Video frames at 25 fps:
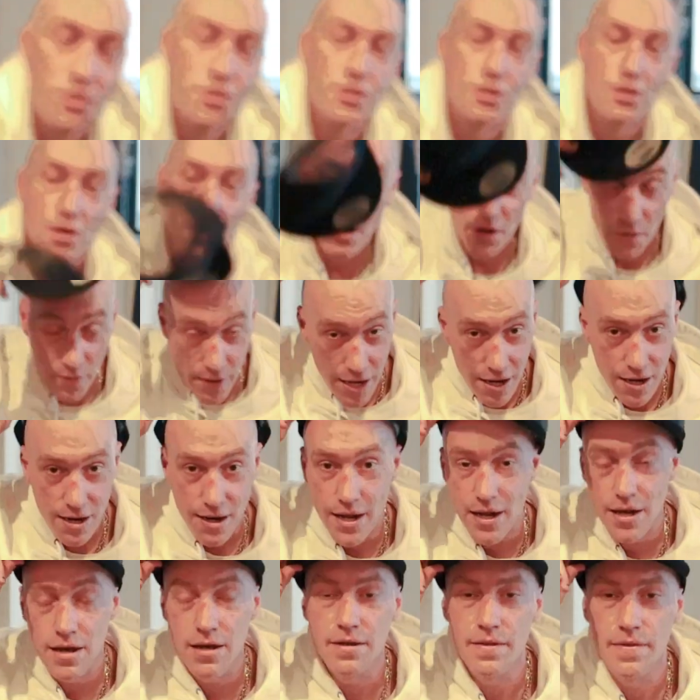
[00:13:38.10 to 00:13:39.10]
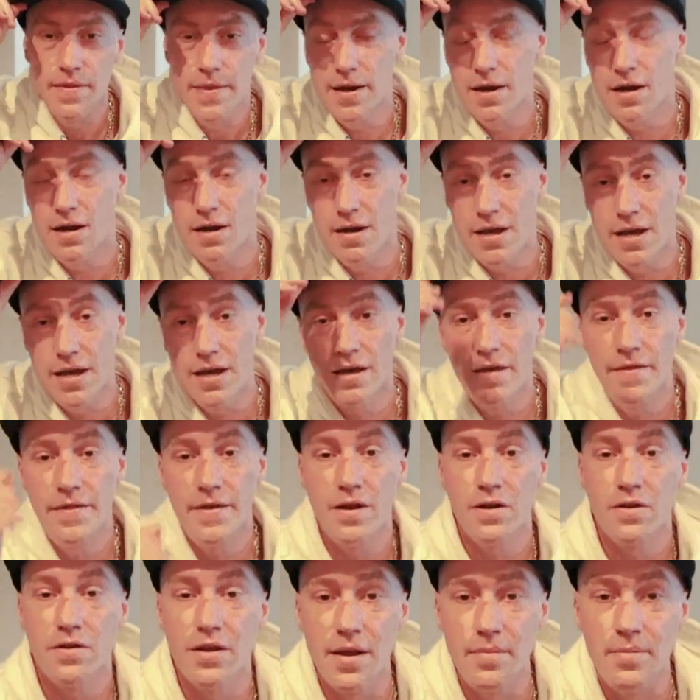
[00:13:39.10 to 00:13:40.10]
Toronto area. They're
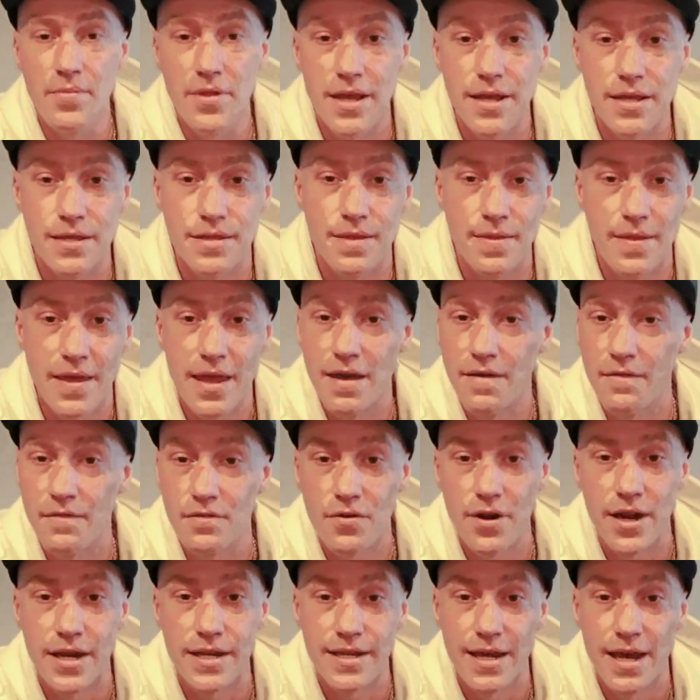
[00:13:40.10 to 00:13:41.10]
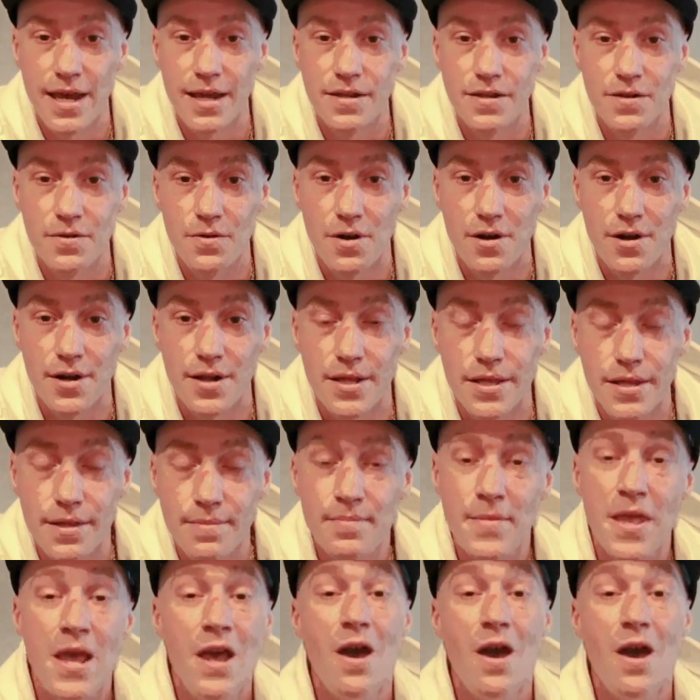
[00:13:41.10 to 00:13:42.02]
a great place and they have great tattoo artists.